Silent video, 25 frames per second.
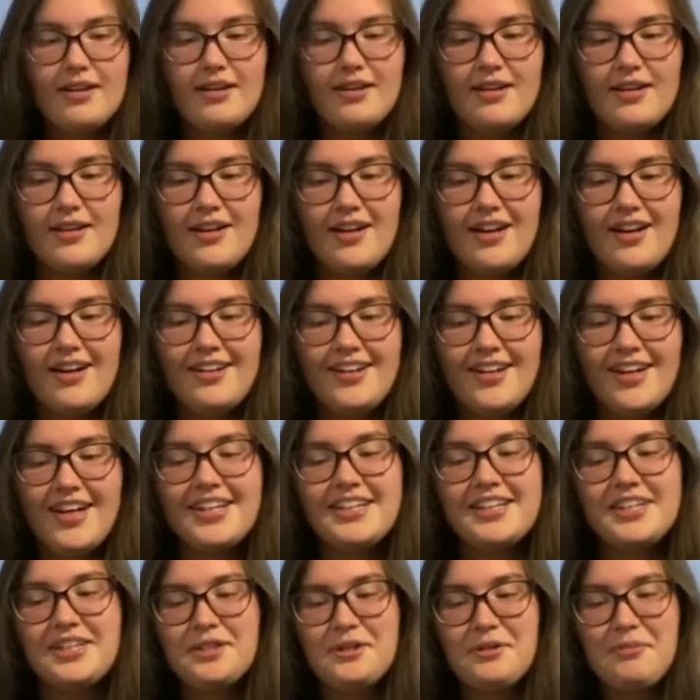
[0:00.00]
I like
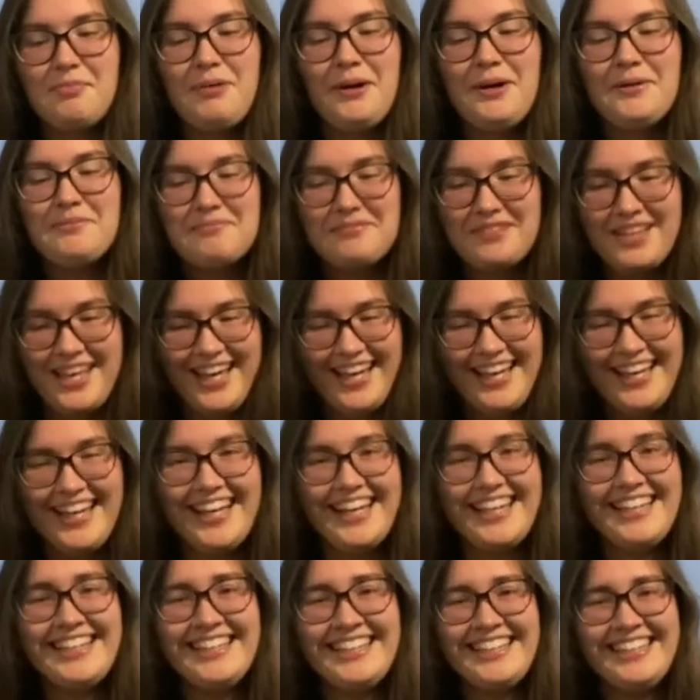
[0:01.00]
your
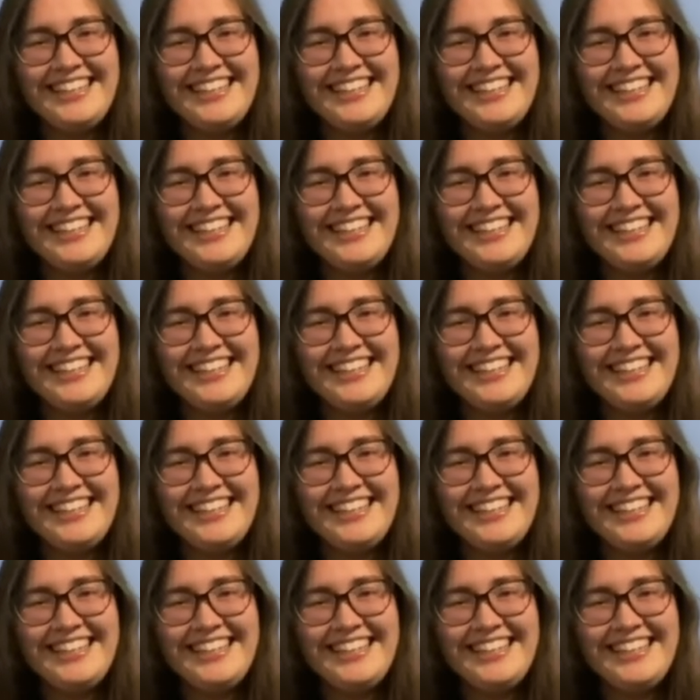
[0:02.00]
pumpkin.